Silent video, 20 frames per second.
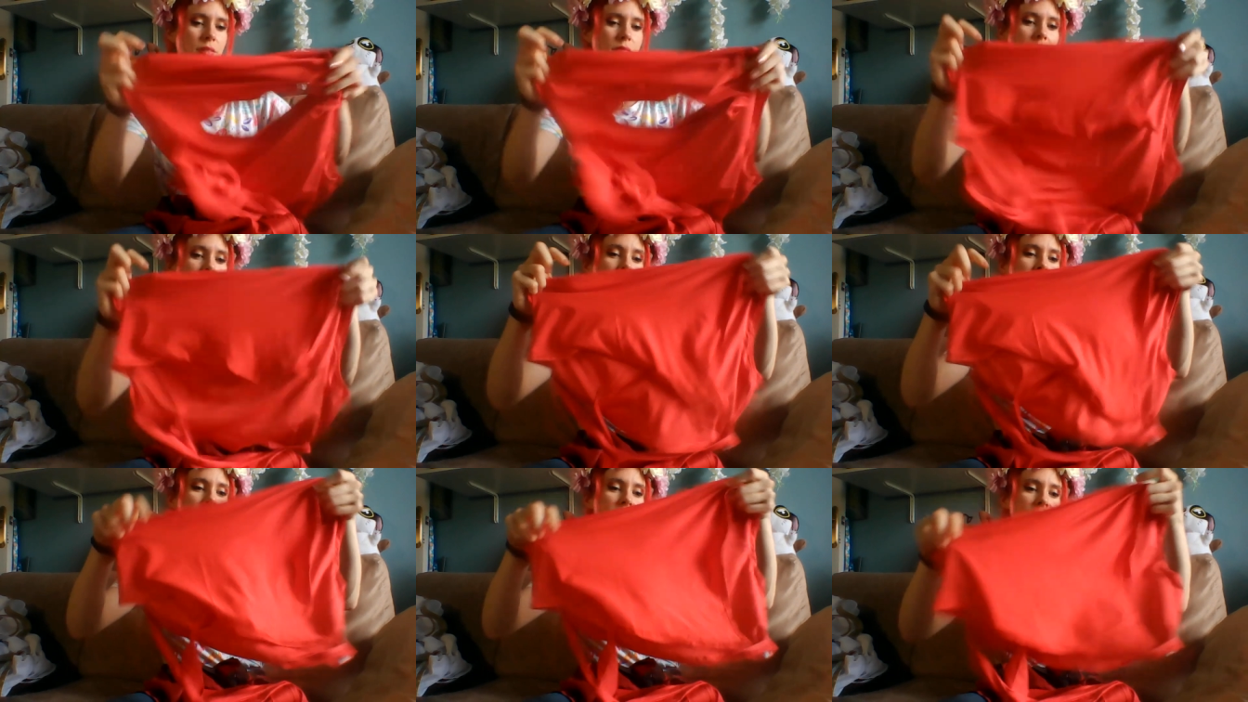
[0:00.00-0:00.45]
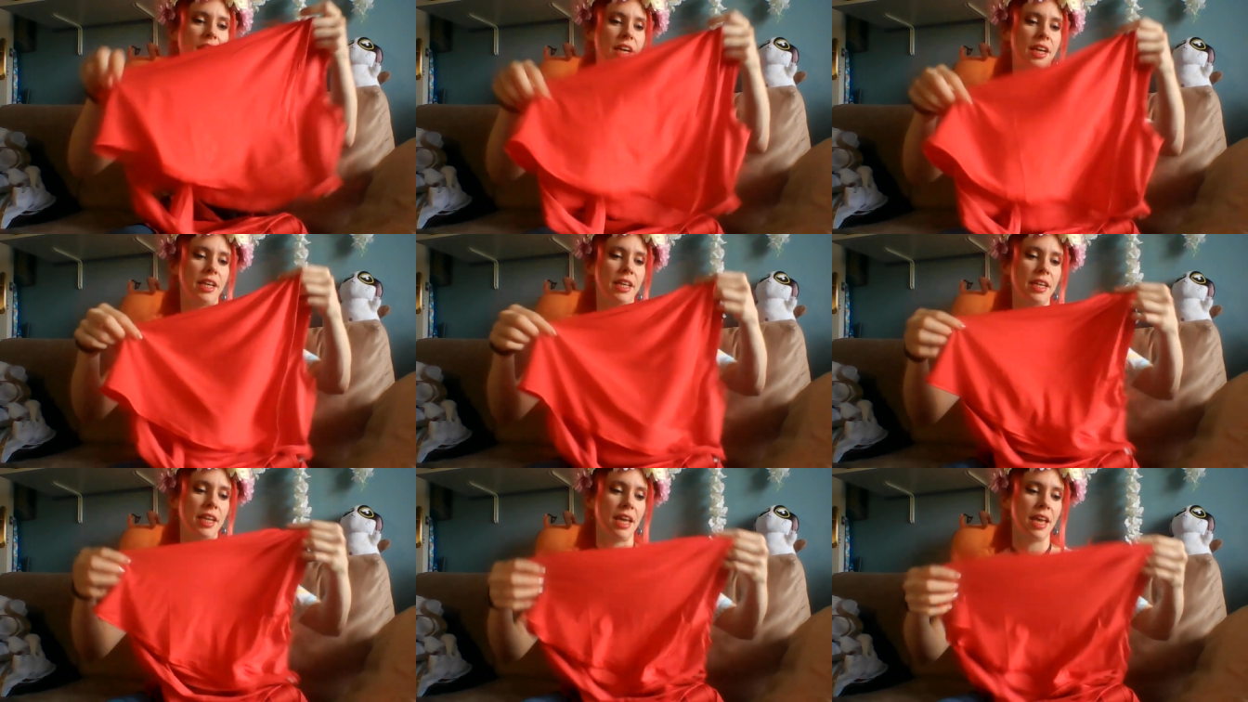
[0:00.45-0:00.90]

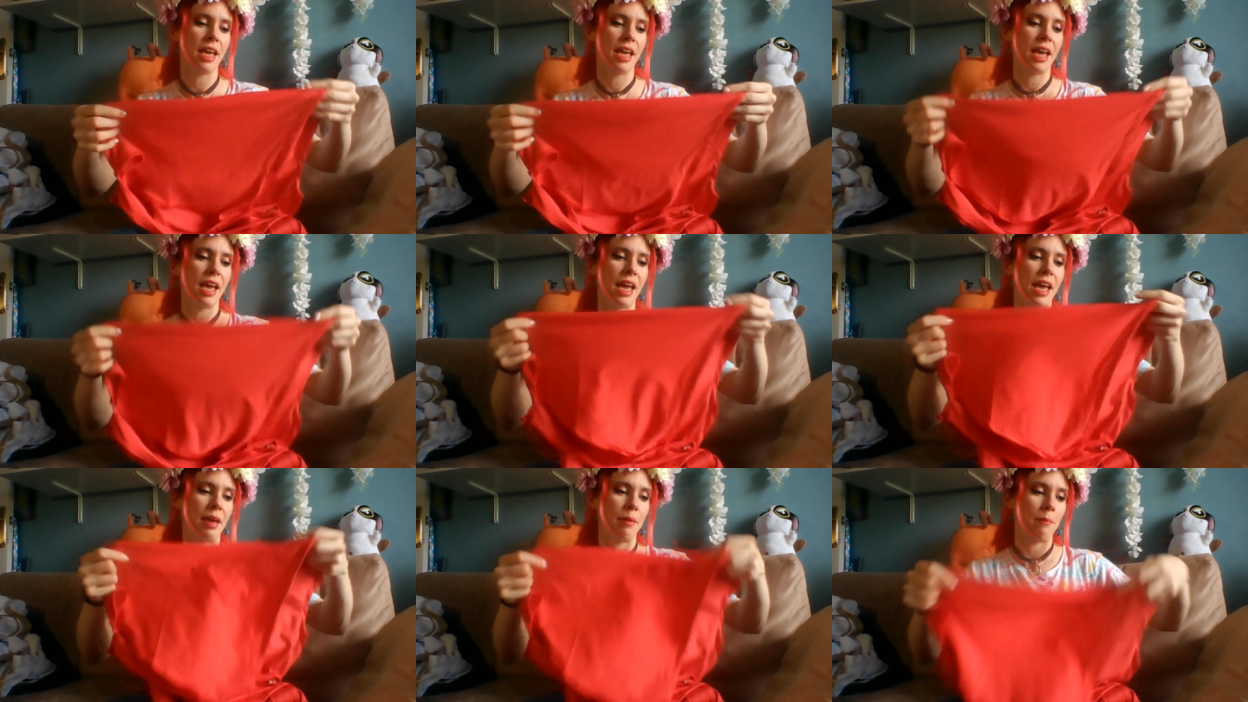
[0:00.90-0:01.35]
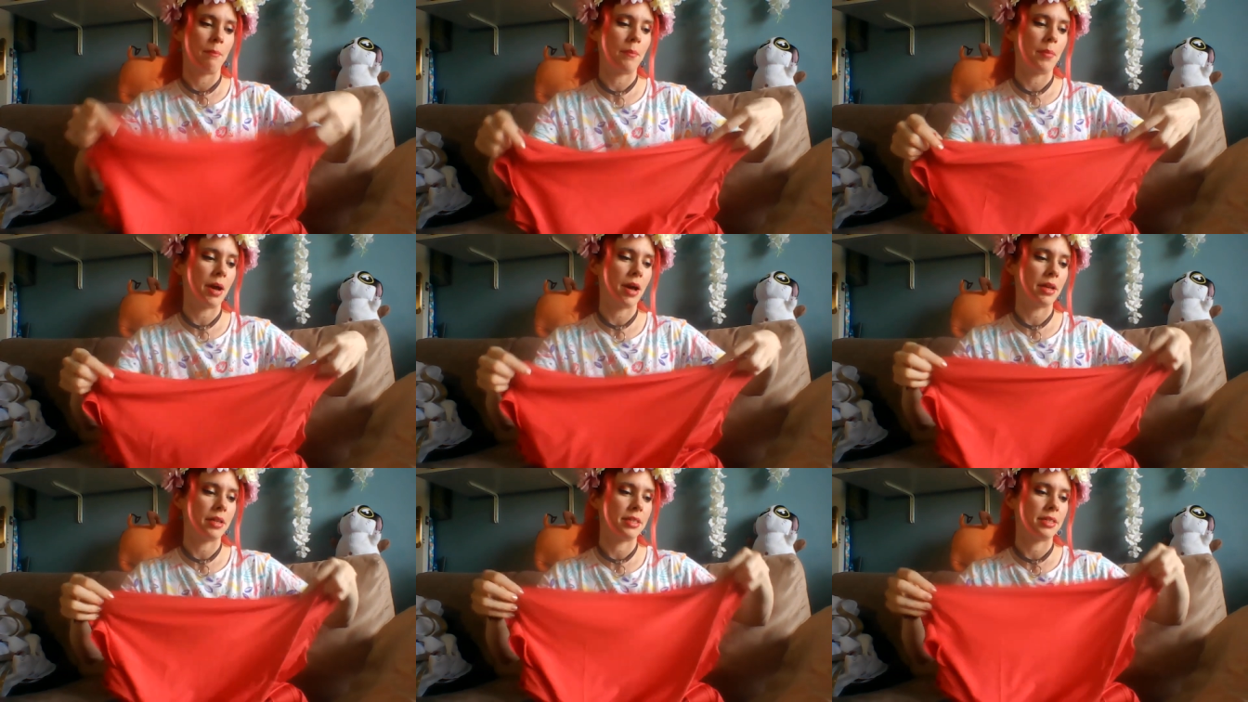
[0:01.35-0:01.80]
design,
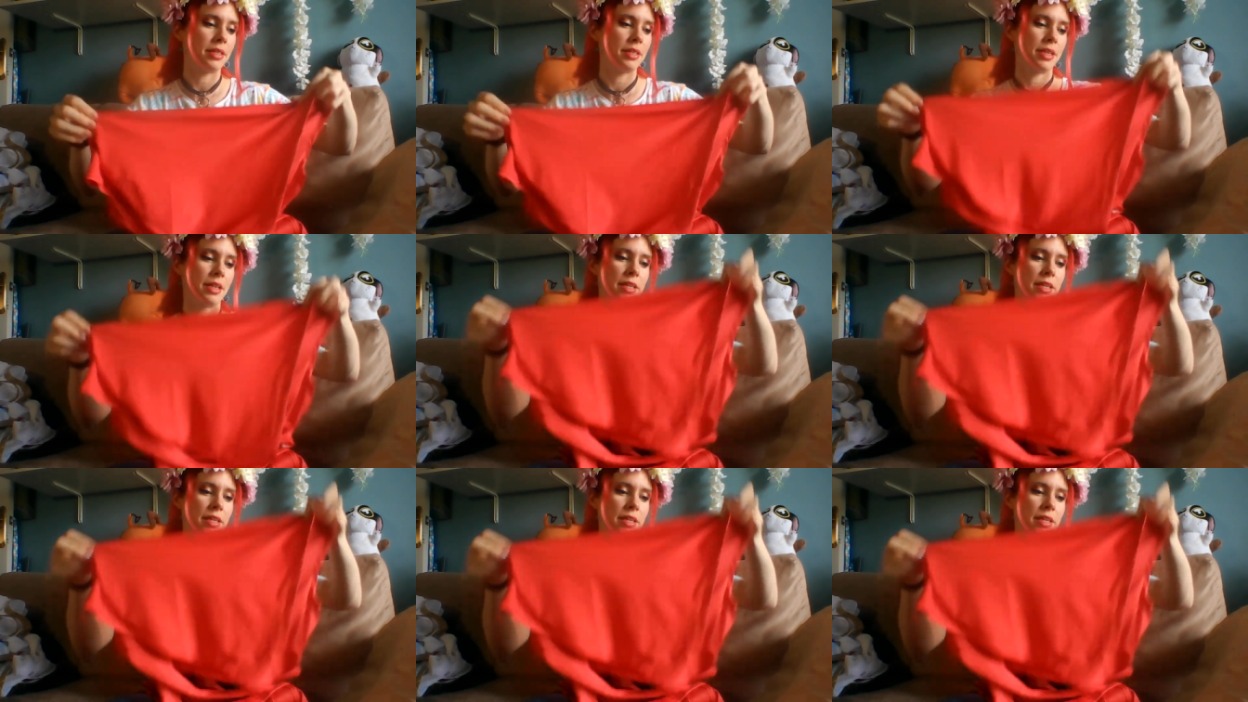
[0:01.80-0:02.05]
but